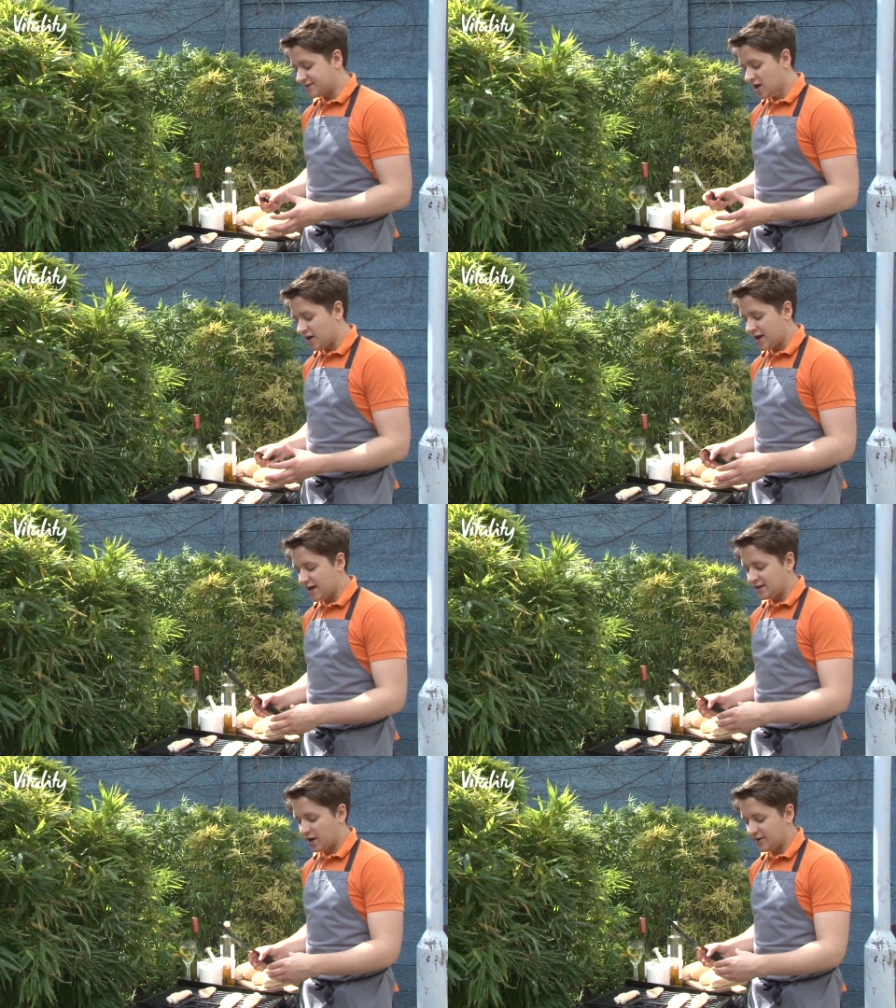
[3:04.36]
going to turn it,
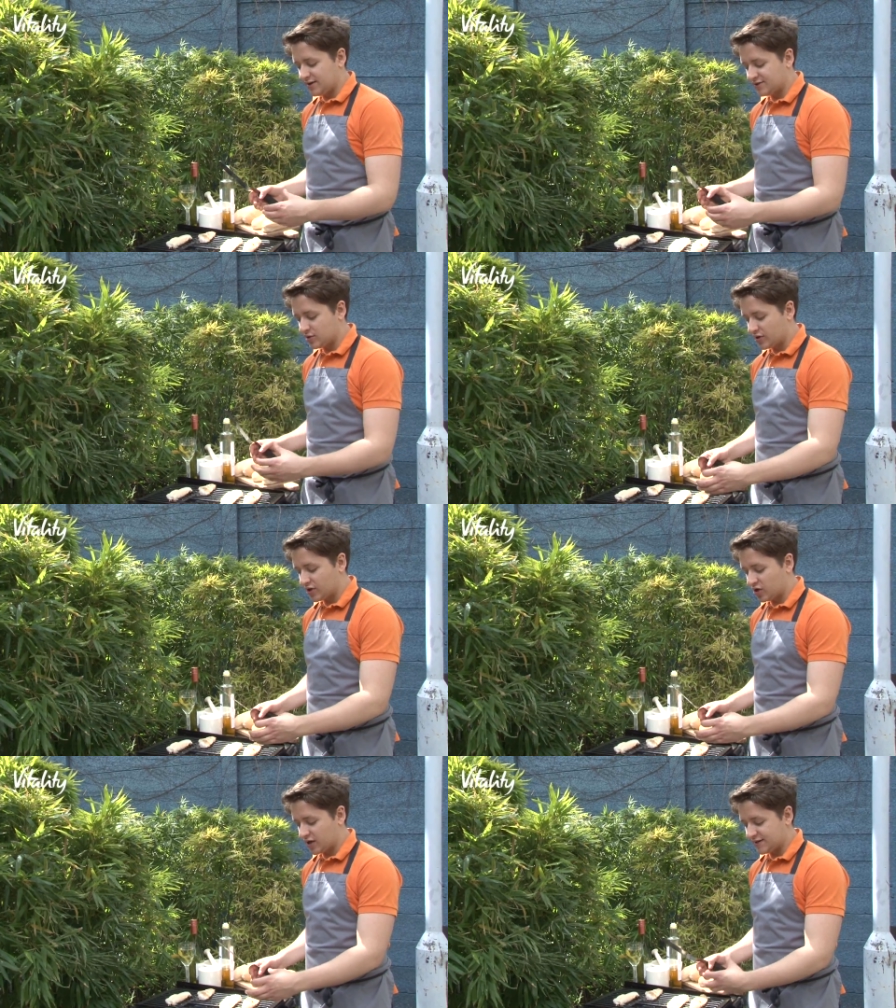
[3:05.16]
you're still going
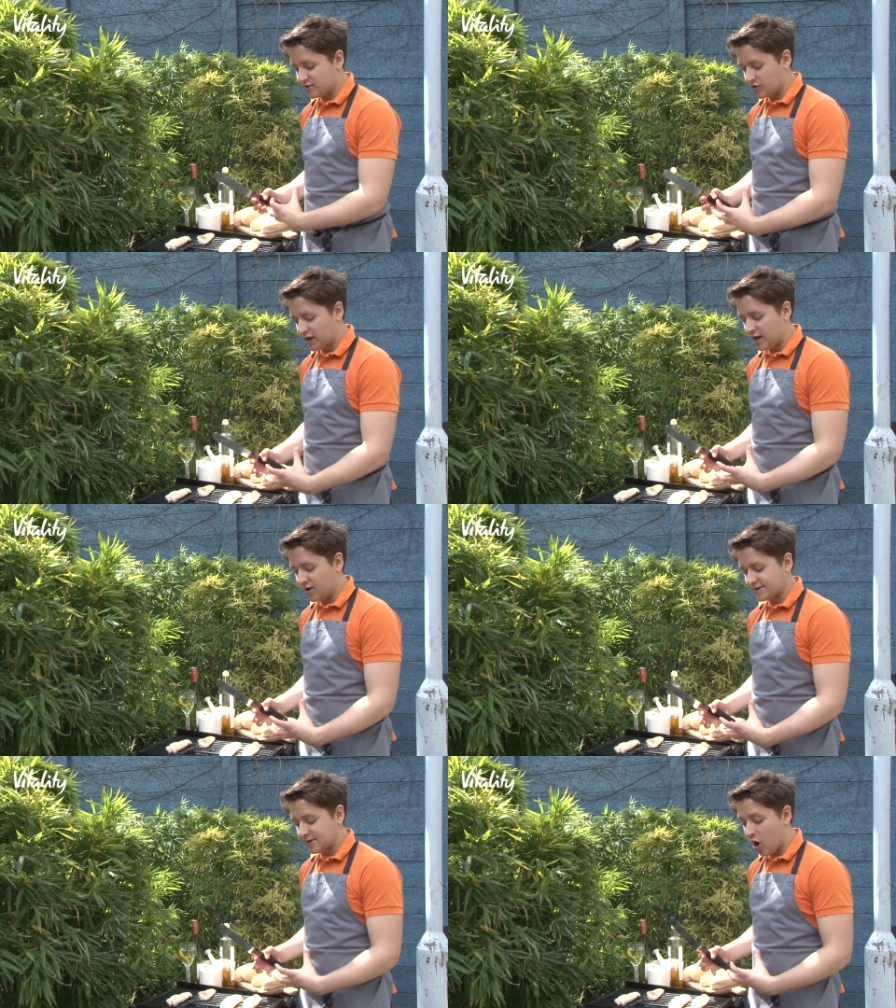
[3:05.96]
to cook it, you're still going to get it
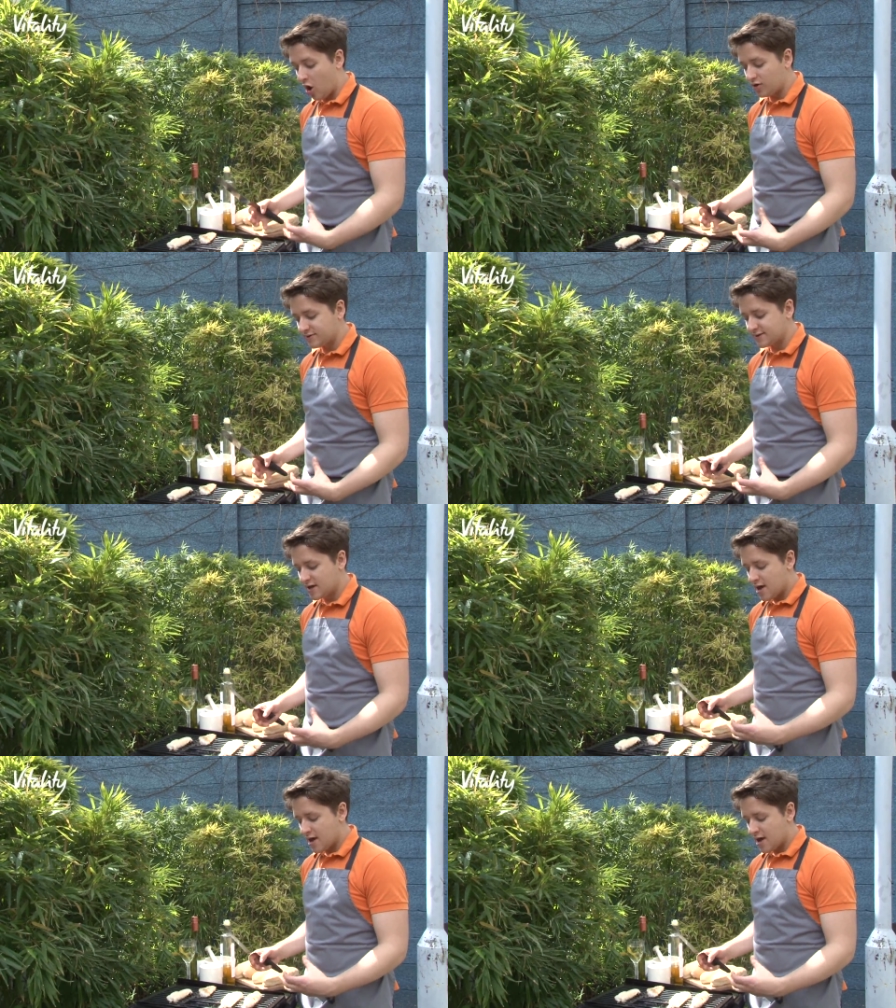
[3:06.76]
nice and hot,